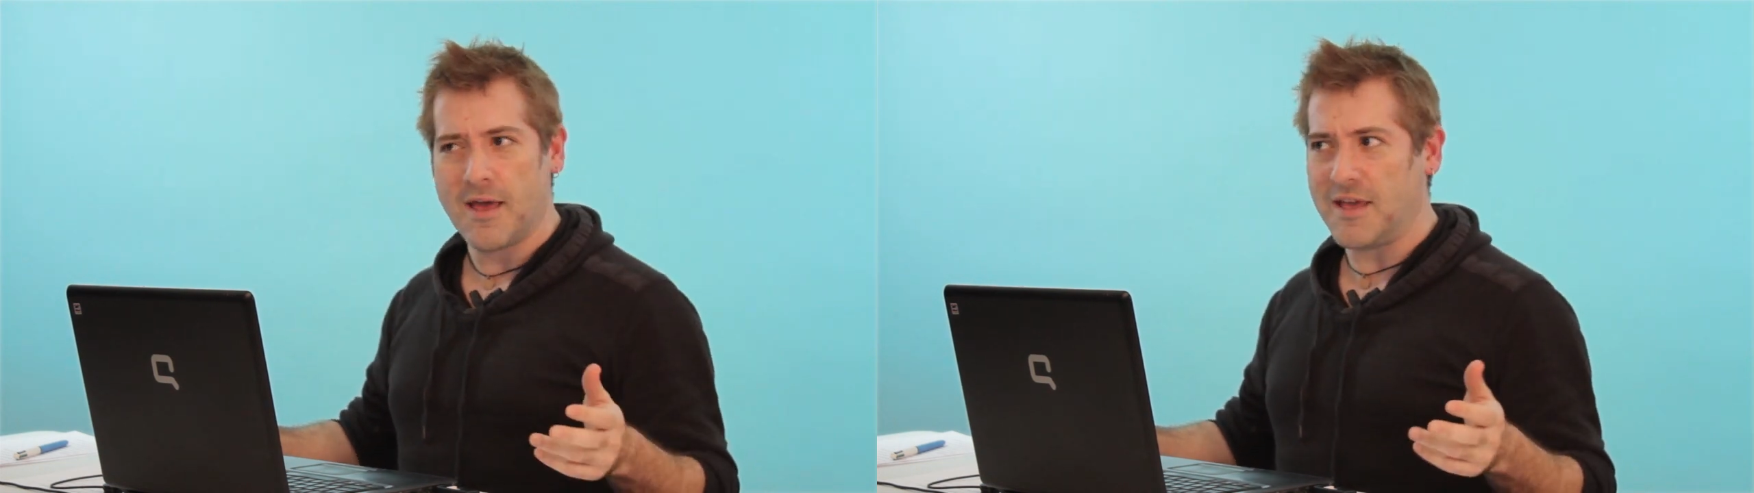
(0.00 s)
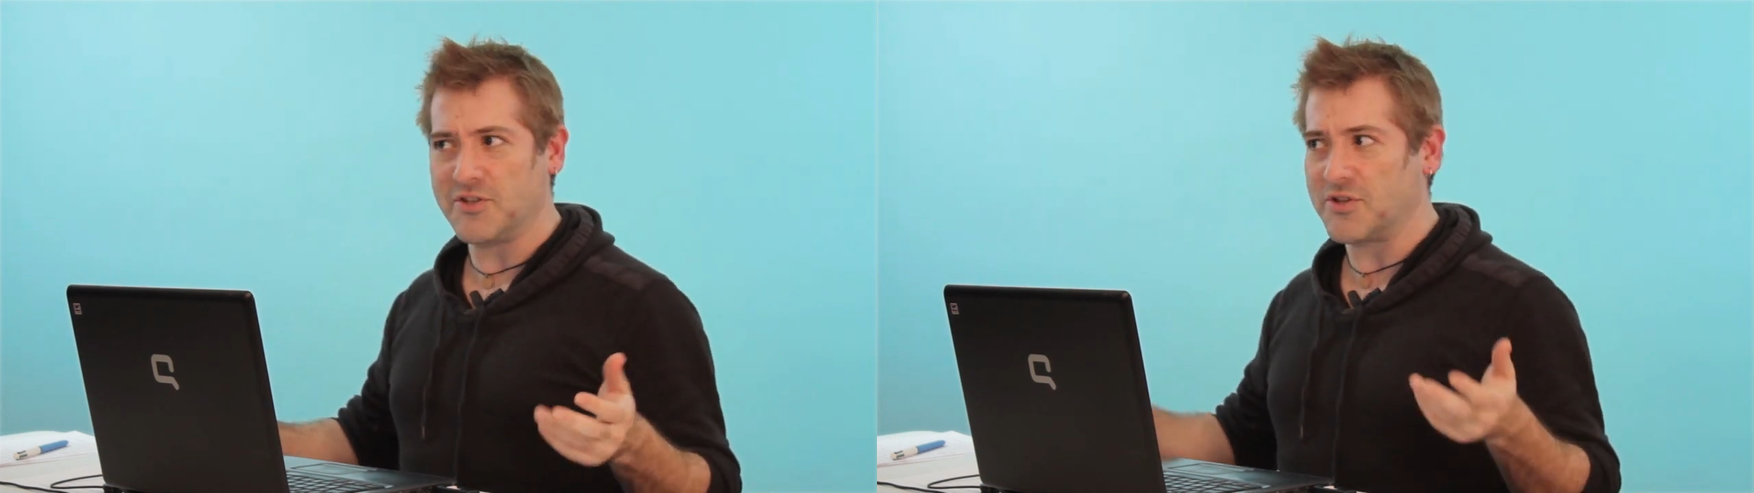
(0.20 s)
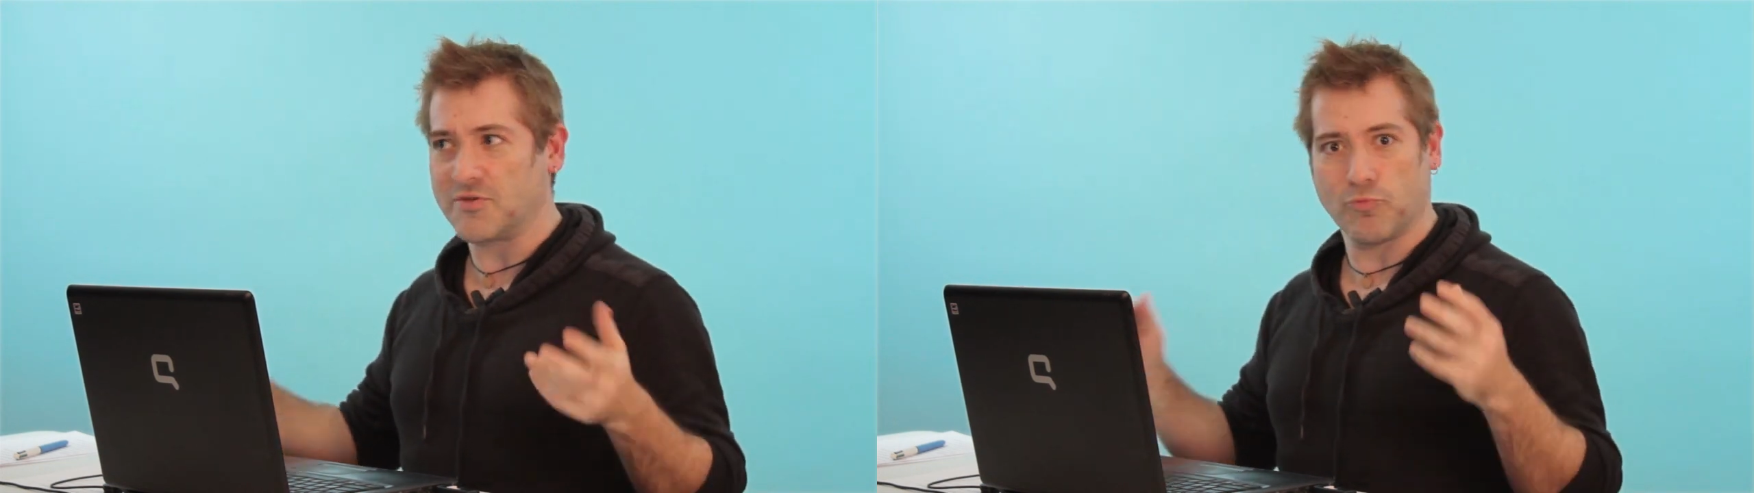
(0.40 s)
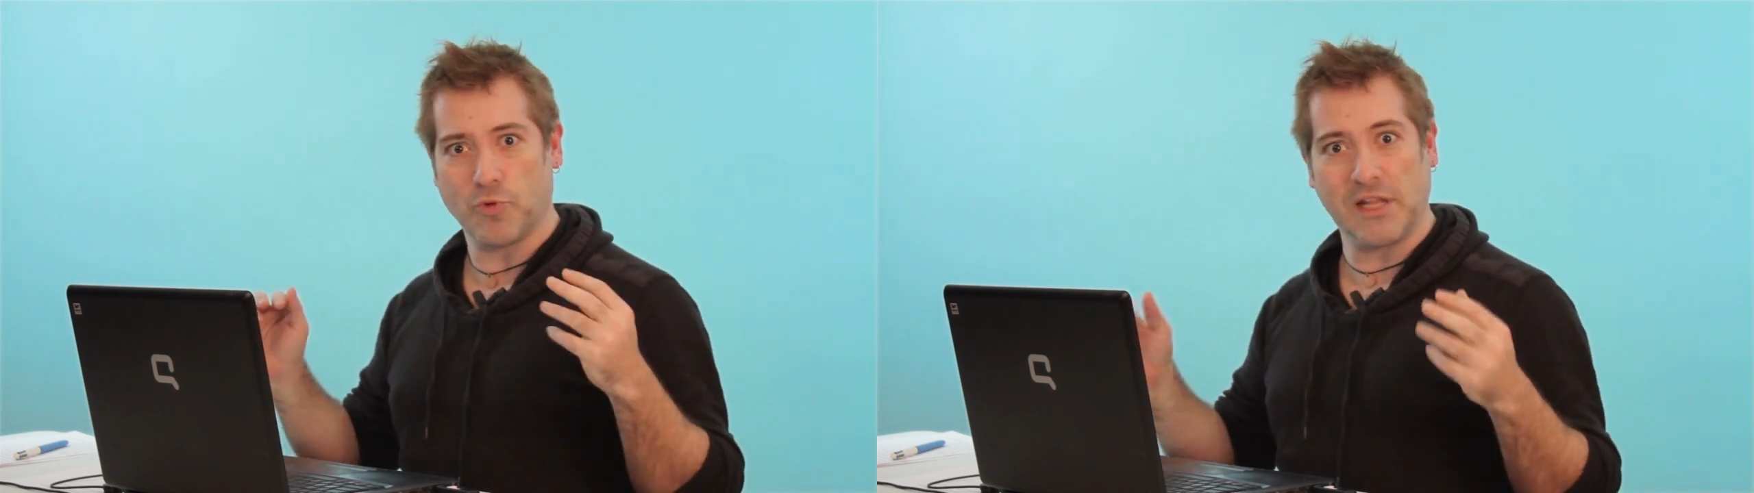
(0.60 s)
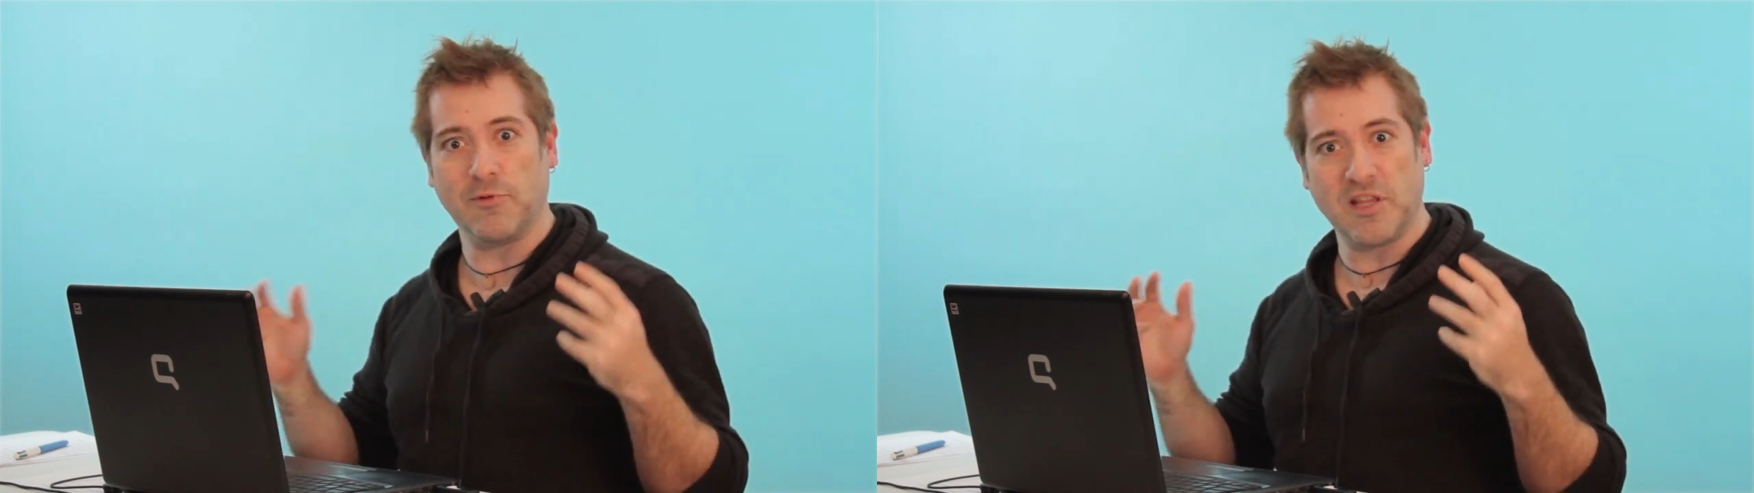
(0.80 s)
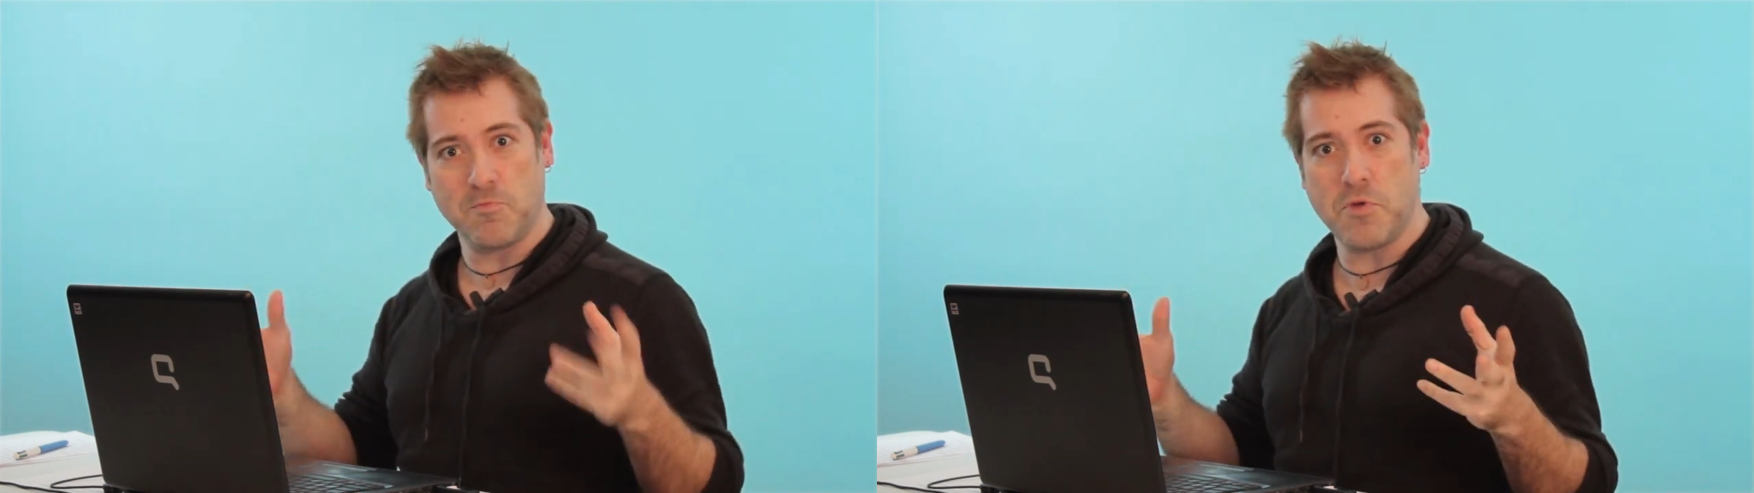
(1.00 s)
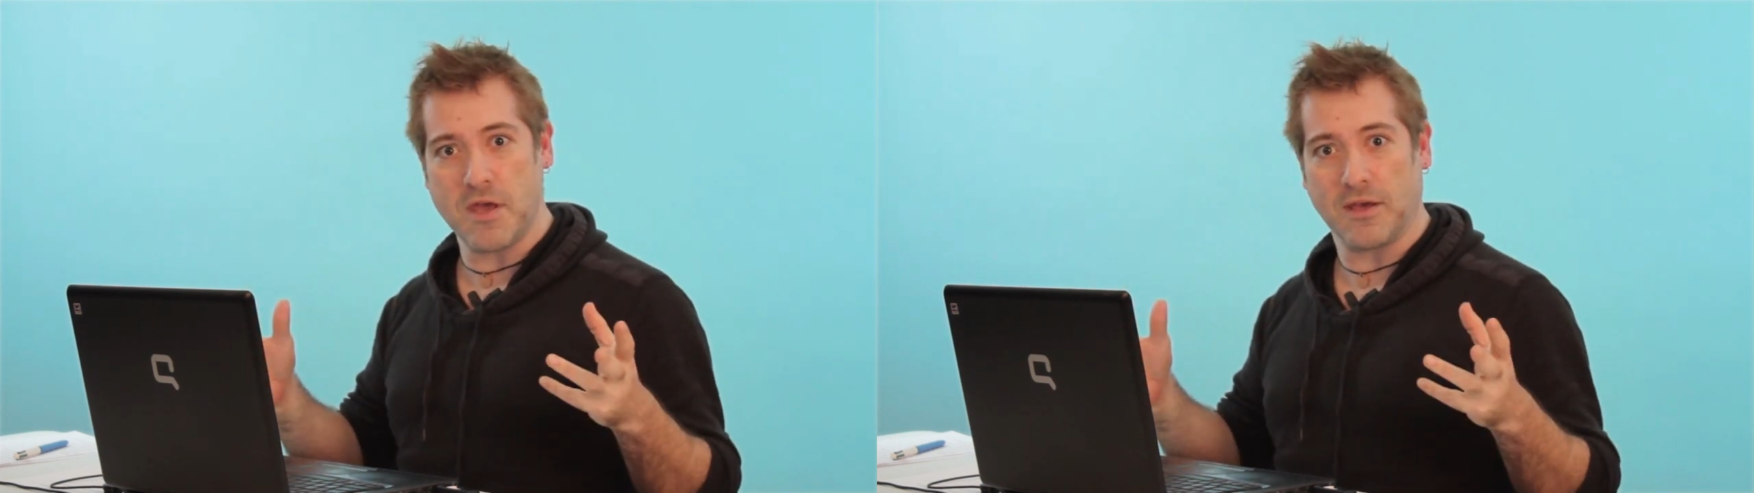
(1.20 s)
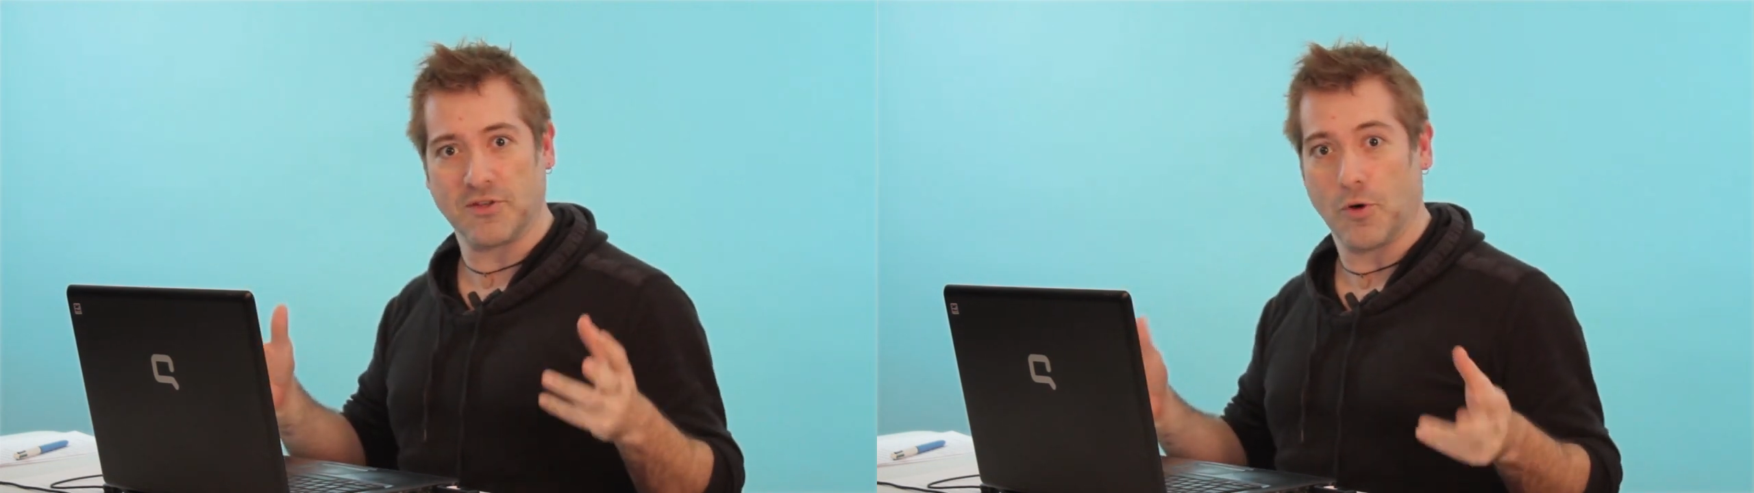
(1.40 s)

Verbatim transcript: is just really, really big.